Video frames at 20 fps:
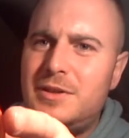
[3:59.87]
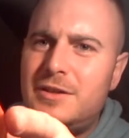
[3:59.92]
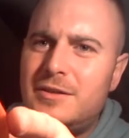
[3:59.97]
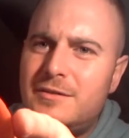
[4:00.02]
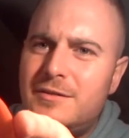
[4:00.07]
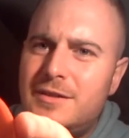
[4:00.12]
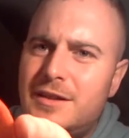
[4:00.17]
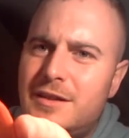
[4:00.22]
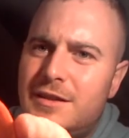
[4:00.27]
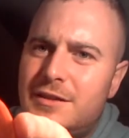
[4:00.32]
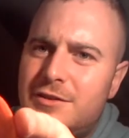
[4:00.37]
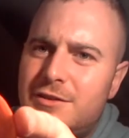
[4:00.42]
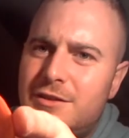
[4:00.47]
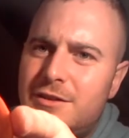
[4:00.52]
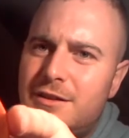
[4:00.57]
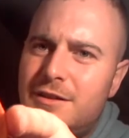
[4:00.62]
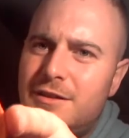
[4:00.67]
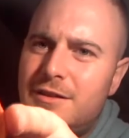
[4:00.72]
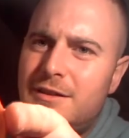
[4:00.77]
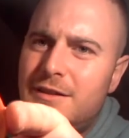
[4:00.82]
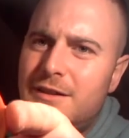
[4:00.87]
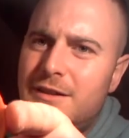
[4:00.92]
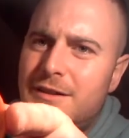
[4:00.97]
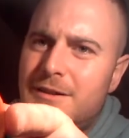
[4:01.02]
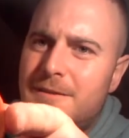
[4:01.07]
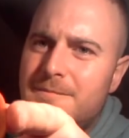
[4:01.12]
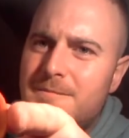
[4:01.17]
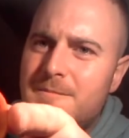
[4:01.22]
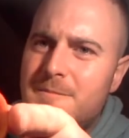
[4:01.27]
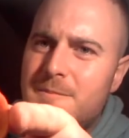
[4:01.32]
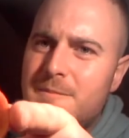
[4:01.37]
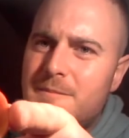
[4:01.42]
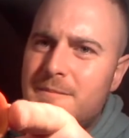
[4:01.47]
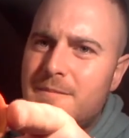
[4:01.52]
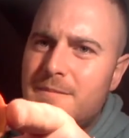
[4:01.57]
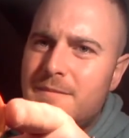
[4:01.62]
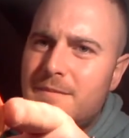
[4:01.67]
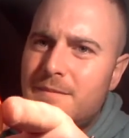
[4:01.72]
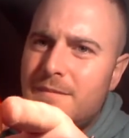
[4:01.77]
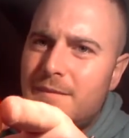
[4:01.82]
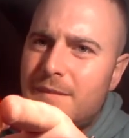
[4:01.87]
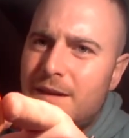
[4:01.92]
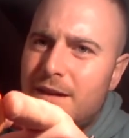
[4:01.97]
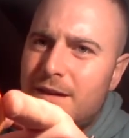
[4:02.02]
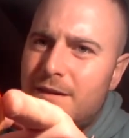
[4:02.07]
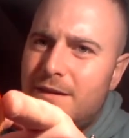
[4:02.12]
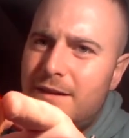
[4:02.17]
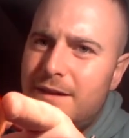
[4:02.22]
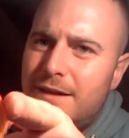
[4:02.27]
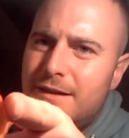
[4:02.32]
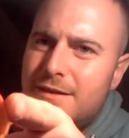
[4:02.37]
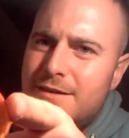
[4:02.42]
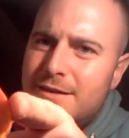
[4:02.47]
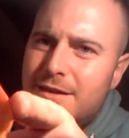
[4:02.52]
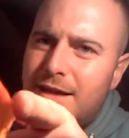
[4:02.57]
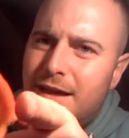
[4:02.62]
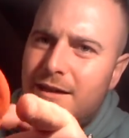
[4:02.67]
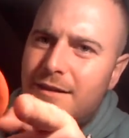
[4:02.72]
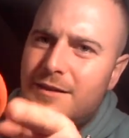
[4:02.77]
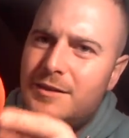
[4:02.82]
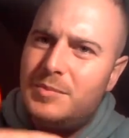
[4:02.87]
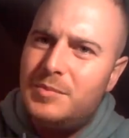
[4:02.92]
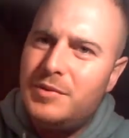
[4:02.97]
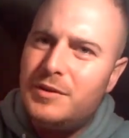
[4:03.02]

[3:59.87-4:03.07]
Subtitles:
it doesn't really show the inside of the